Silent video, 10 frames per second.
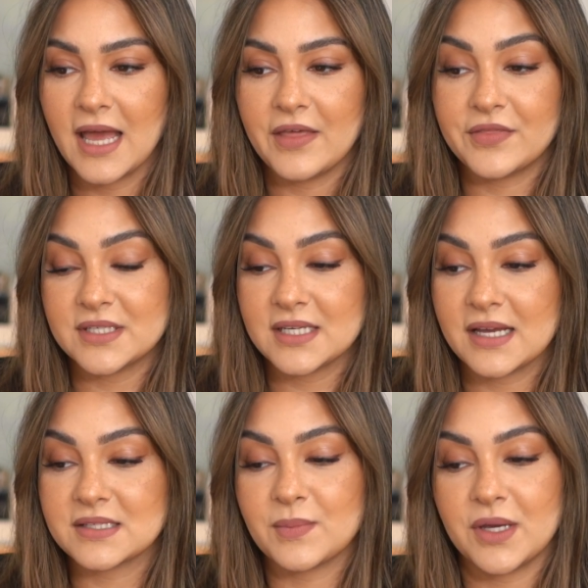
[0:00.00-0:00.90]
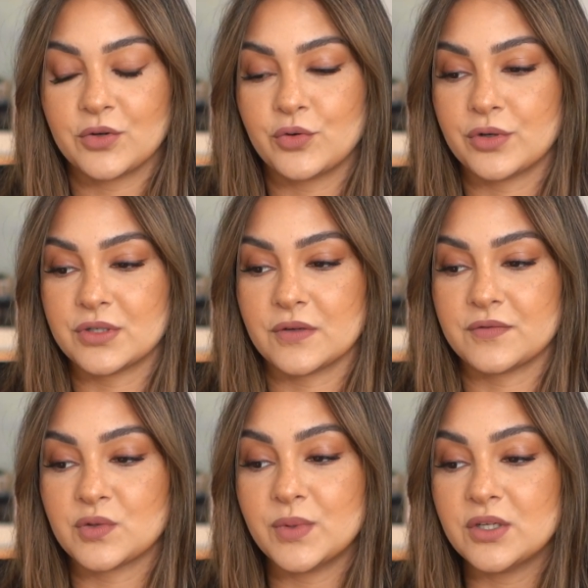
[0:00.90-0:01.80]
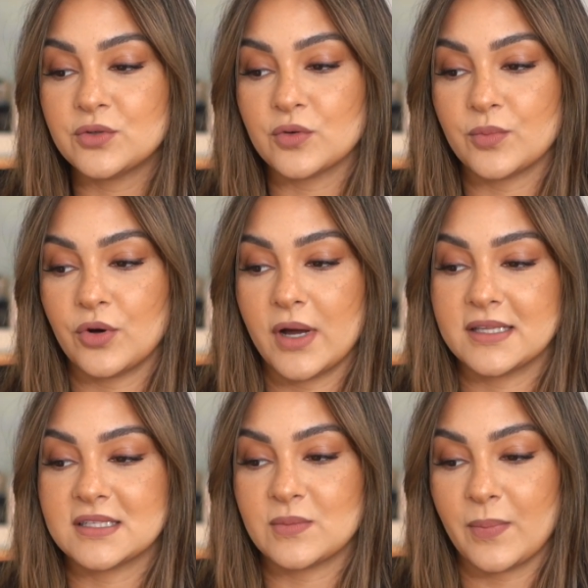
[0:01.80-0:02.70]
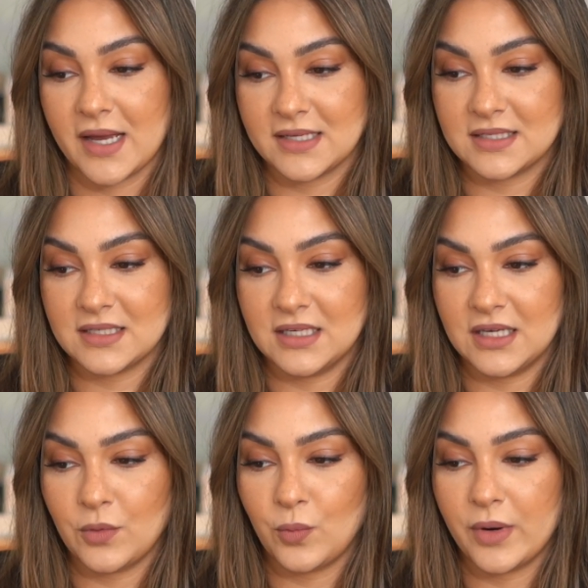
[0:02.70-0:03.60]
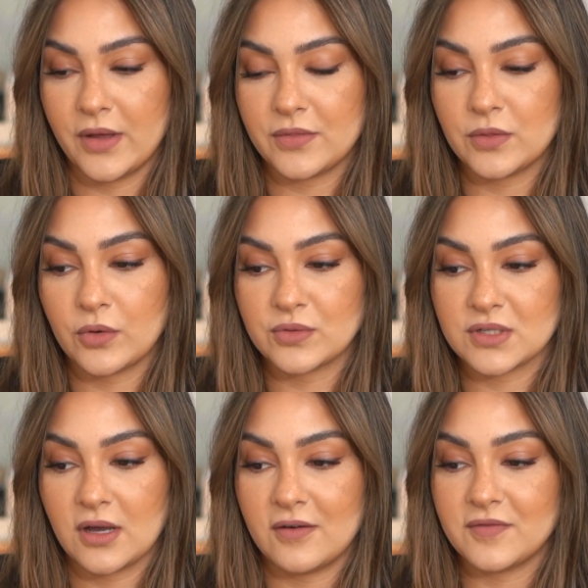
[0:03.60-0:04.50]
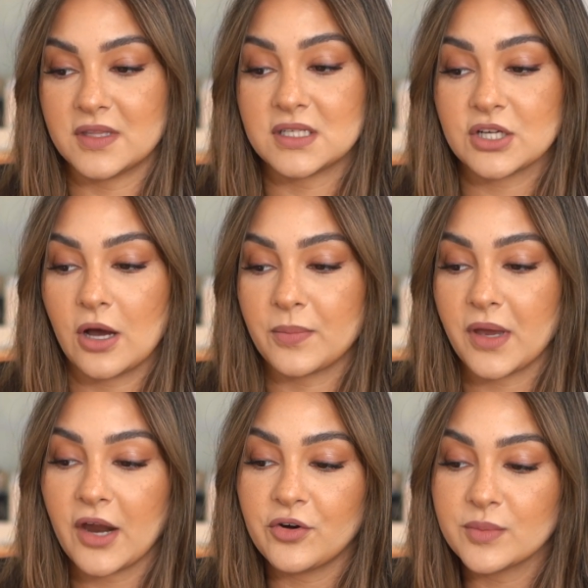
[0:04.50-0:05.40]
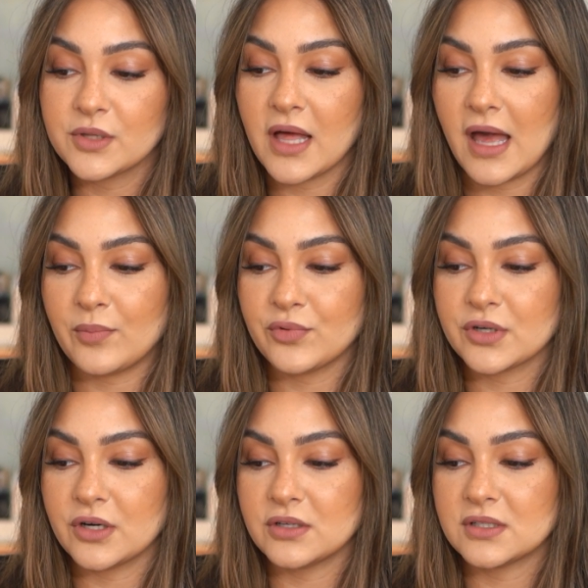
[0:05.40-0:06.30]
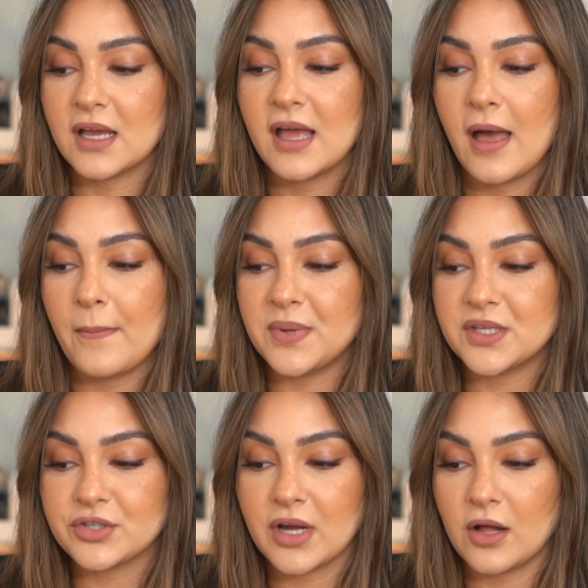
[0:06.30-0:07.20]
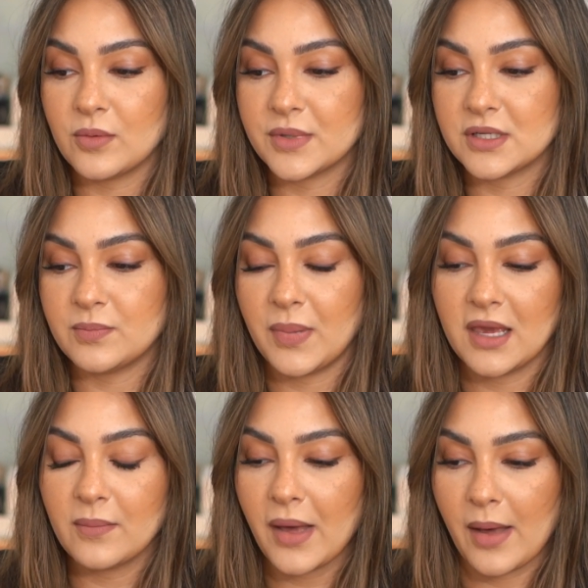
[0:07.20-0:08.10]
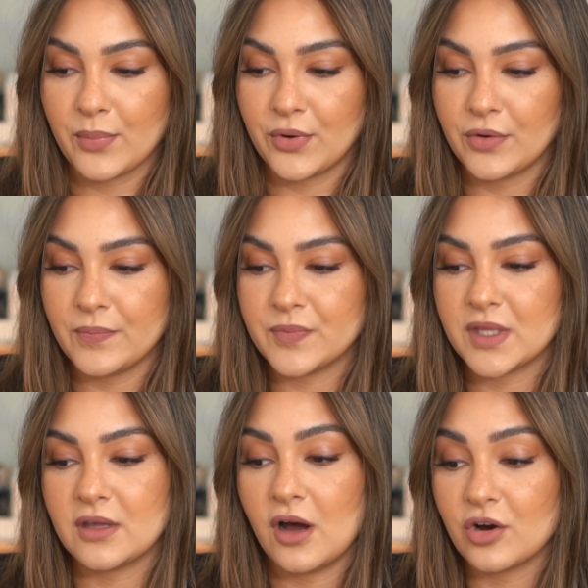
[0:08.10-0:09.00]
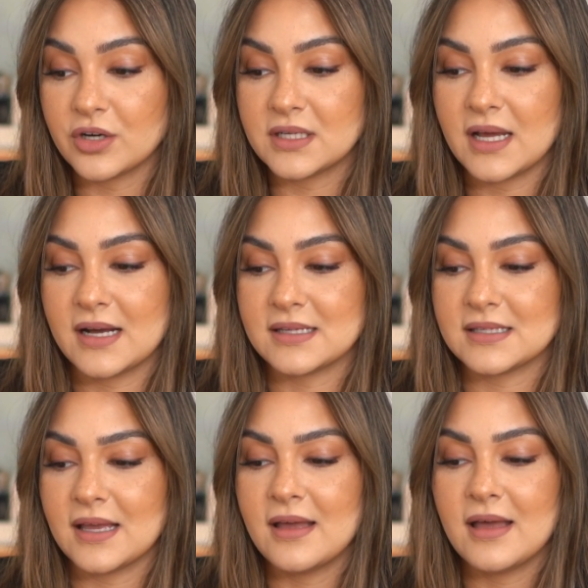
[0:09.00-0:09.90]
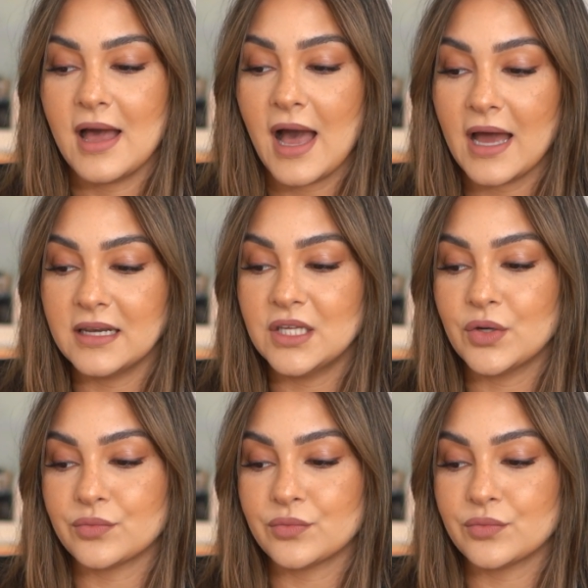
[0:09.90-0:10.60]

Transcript: this has main accords of sweet, gourmand, and spicy, with notes of, in the top, caramel, apricot, bitter almond, pink pepper. In the heart, it has honey,